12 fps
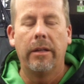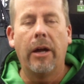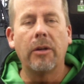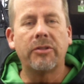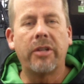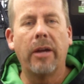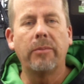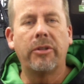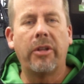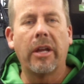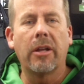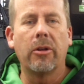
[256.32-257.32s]
Now it's time
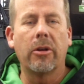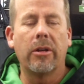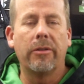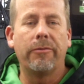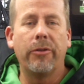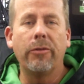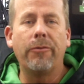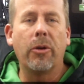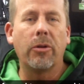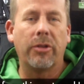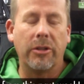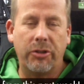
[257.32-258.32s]
to take a look at a few
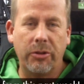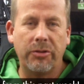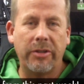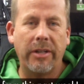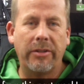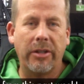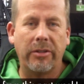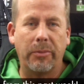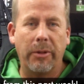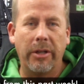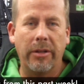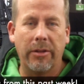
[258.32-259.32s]
photos that you sent in
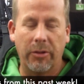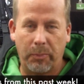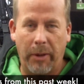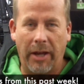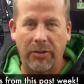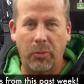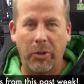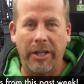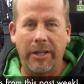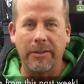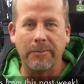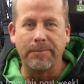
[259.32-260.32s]
to me this past
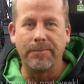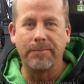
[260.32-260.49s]
week.